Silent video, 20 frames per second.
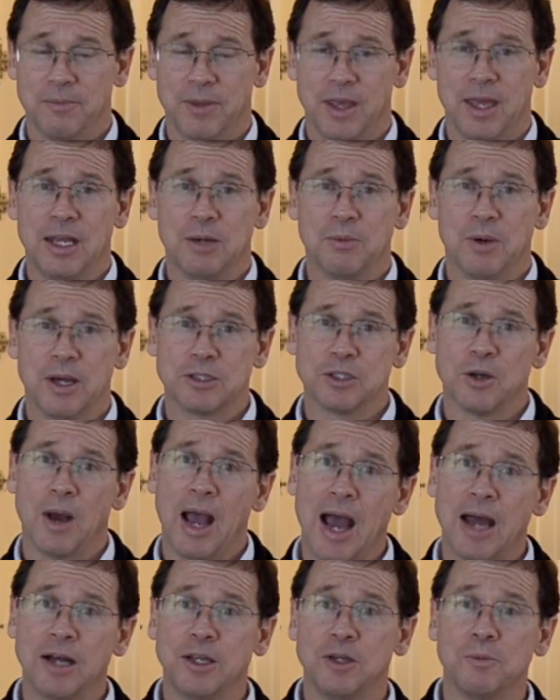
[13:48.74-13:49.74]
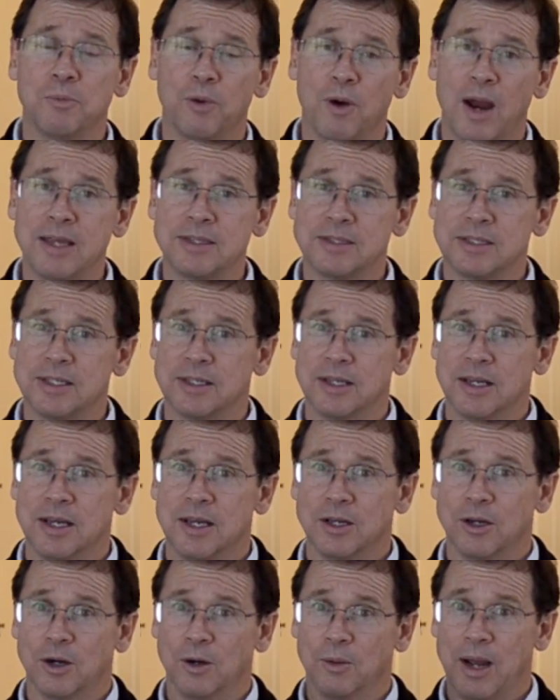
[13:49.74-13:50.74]
Anyway, so how do you price it
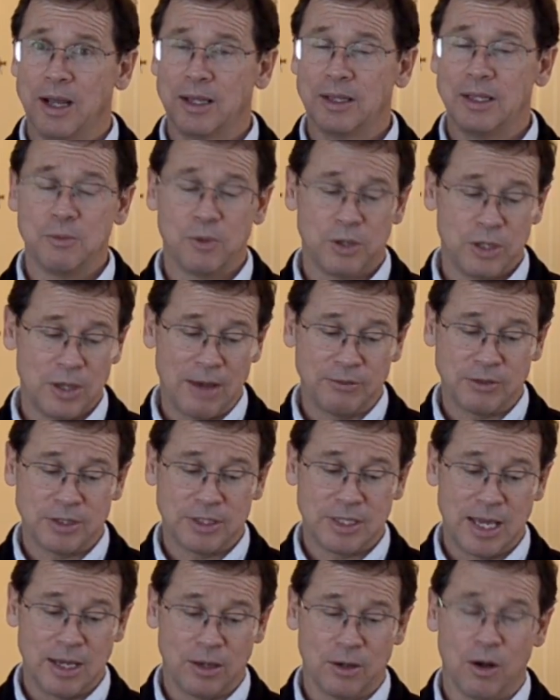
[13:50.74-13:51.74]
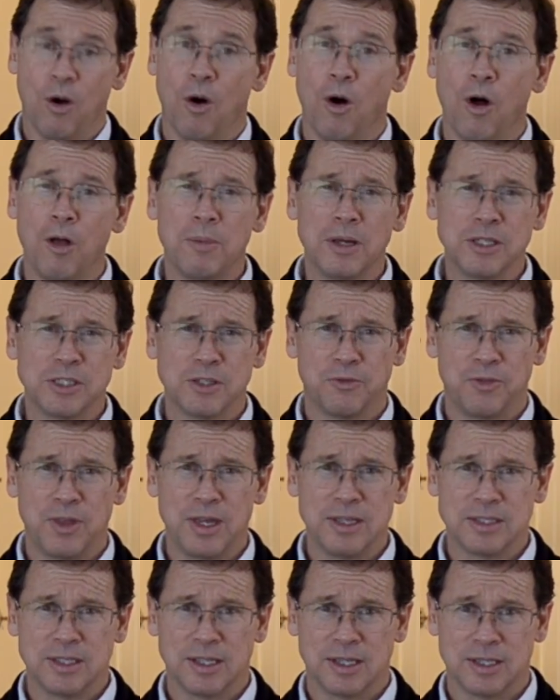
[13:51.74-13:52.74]
correctly? Well, you have to take a whole bunch of
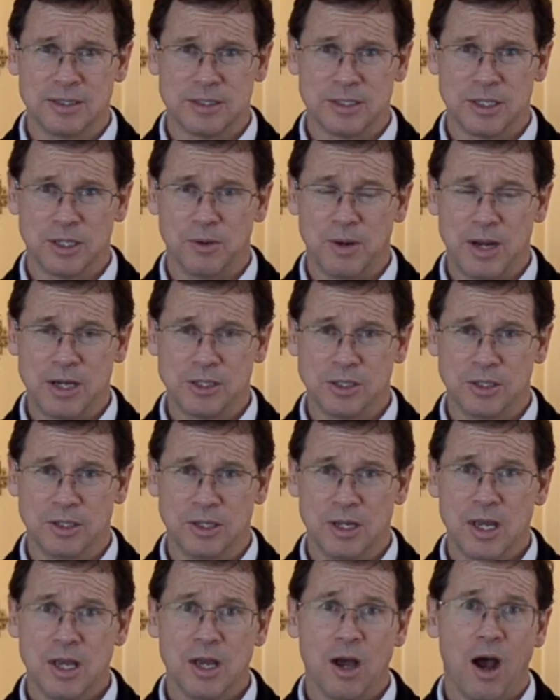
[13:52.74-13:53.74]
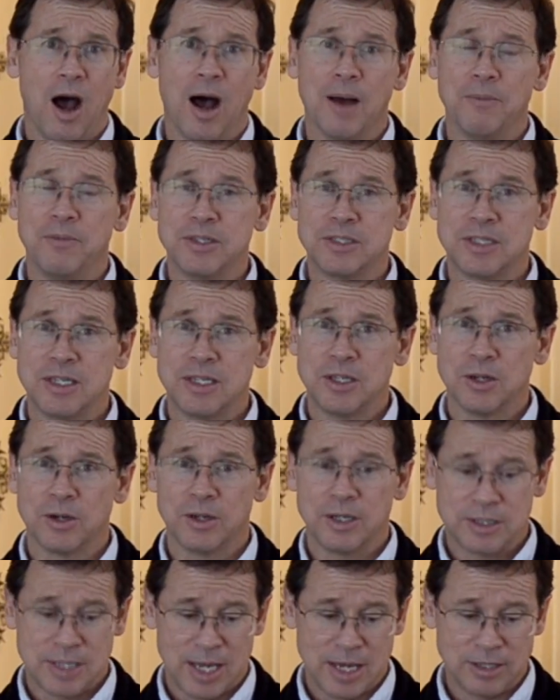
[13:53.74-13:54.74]
things in consideration. Obviously, you're
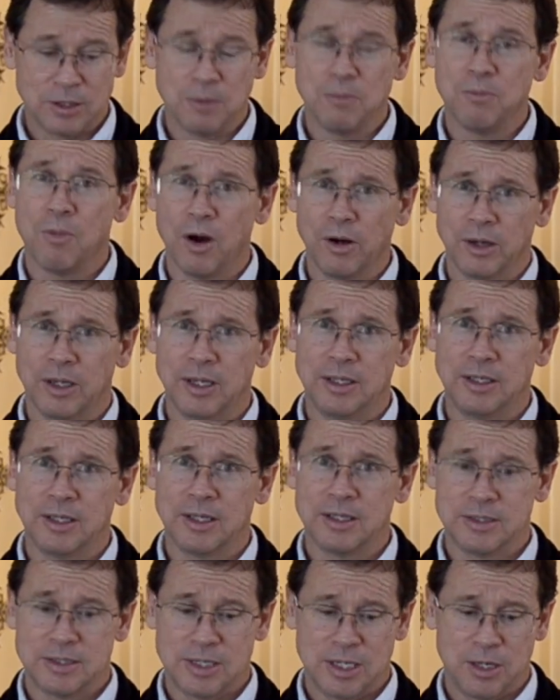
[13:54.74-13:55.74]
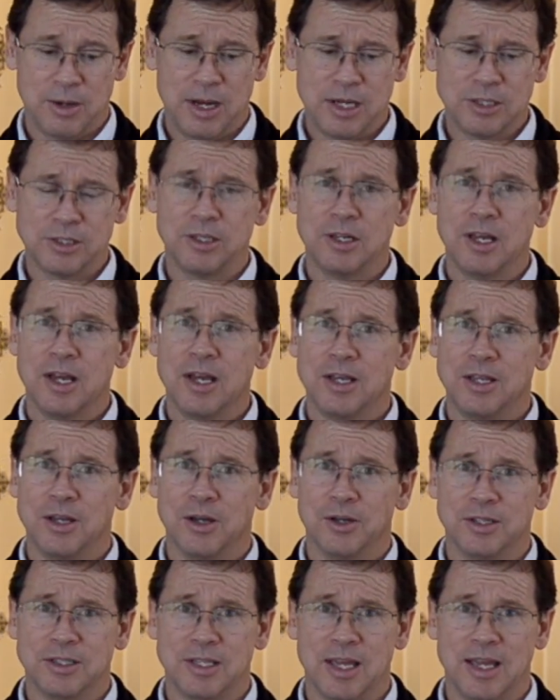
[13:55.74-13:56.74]
going to take the market into consideration. You're
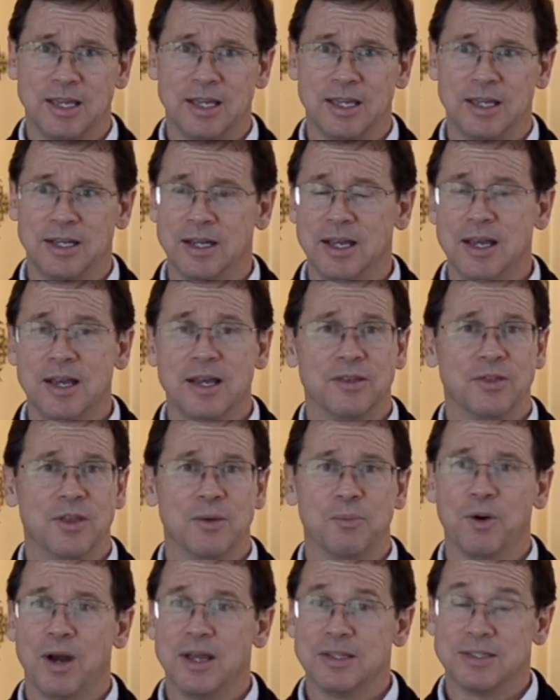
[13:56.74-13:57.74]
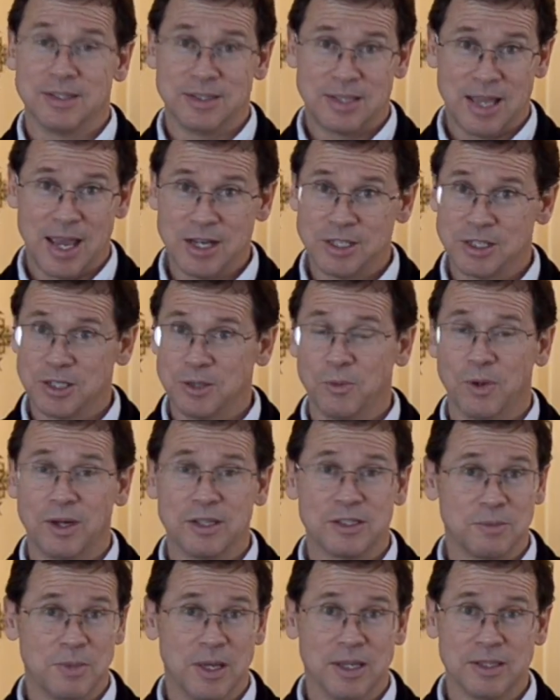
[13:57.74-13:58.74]
going to take in the presentation, what
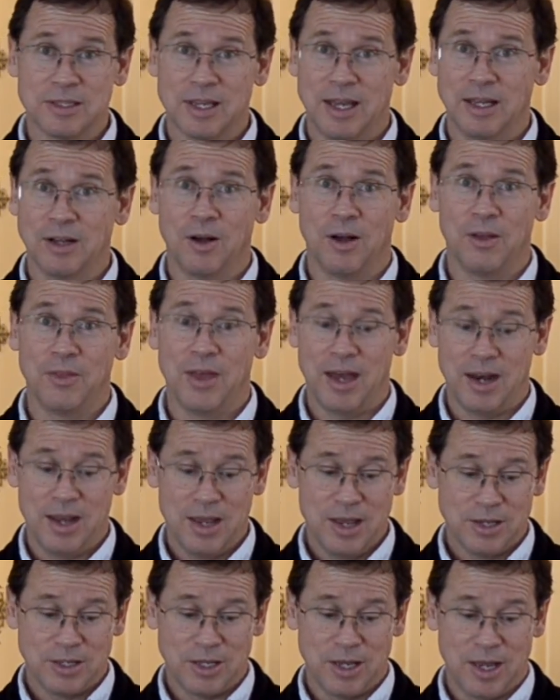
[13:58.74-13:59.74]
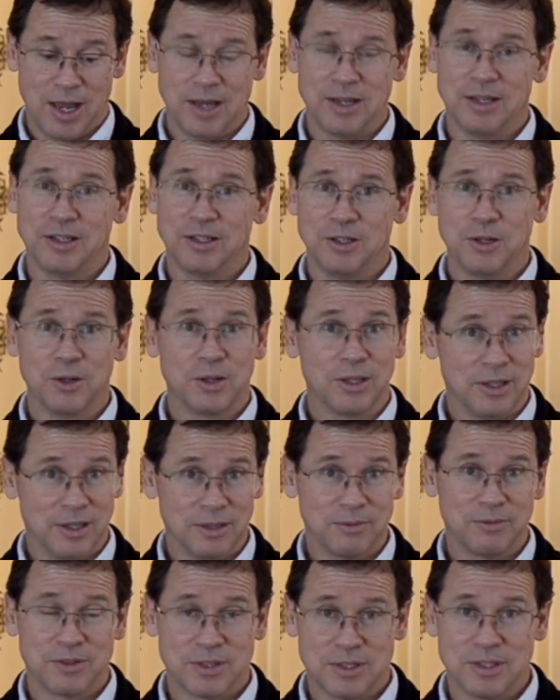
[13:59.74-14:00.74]
it smells like, all that, and you're
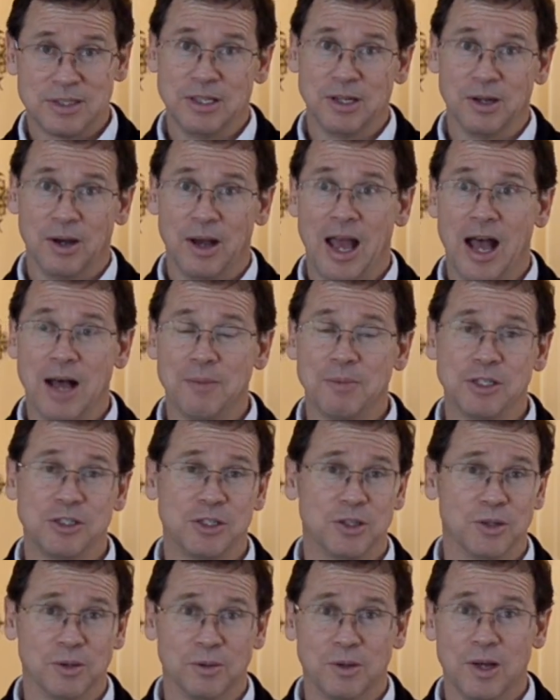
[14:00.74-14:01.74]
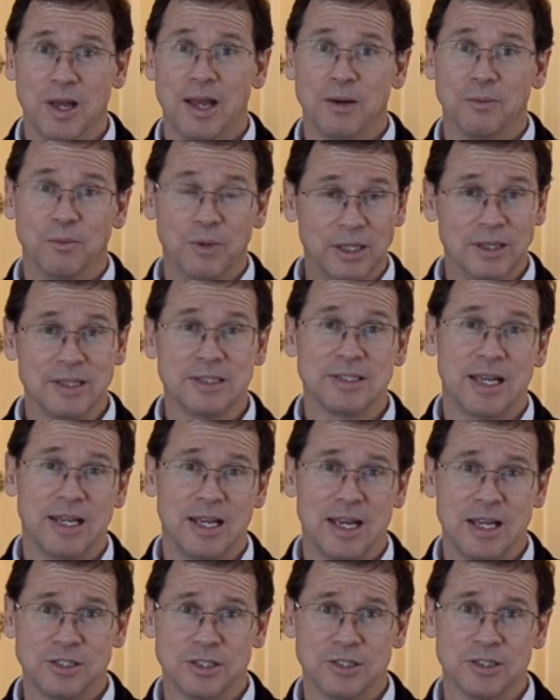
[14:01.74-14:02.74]
going to, how much your real estate
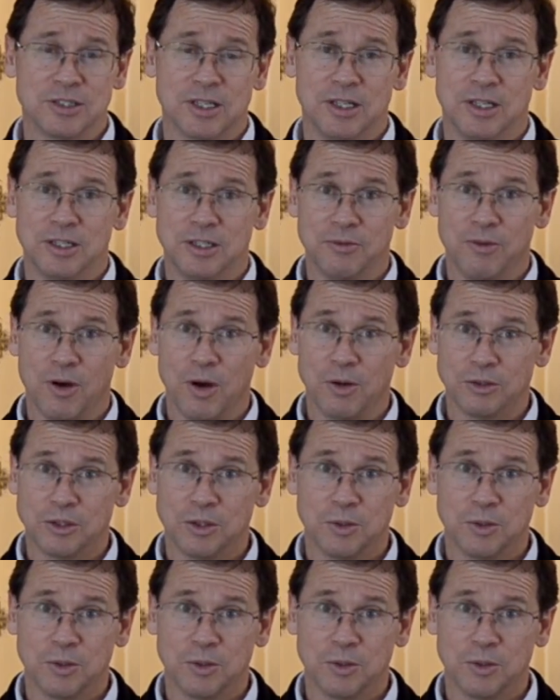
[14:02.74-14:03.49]
agent's going to devote